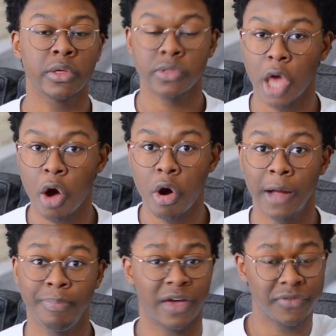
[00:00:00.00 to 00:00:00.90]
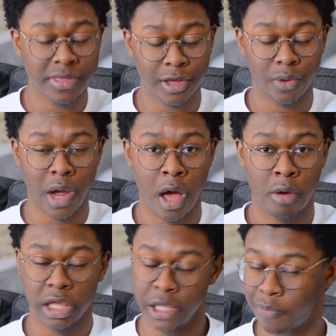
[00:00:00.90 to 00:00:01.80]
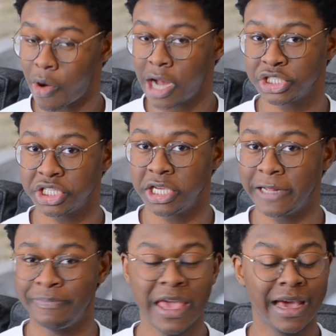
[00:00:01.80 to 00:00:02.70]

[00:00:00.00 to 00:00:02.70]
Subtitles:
So definitely stick around, keep watching,